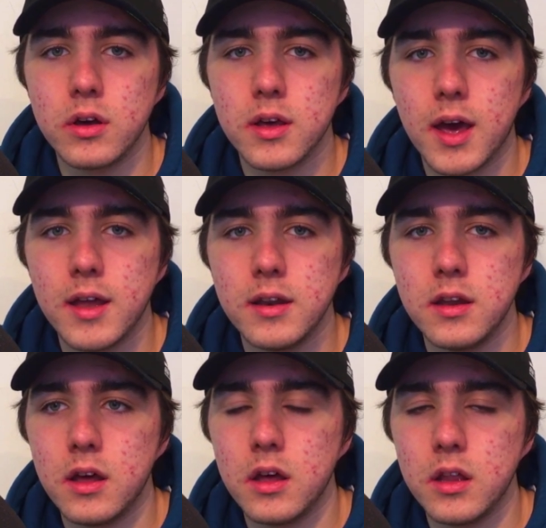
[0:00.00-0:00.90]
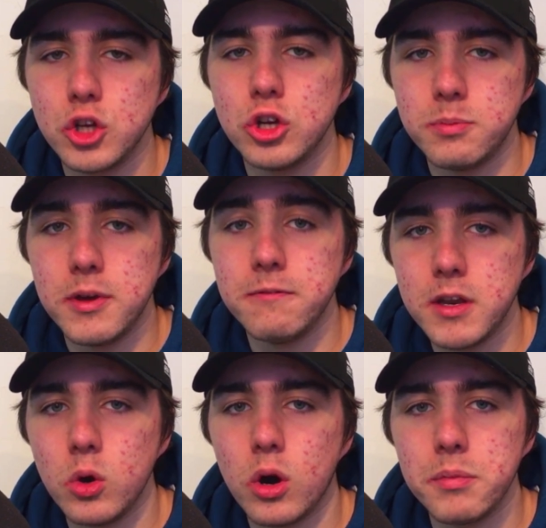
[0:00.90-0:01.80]
and there should be a video
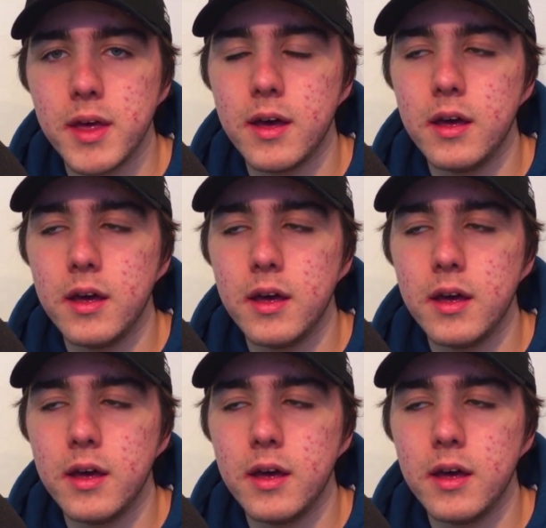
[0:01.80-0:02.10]
up there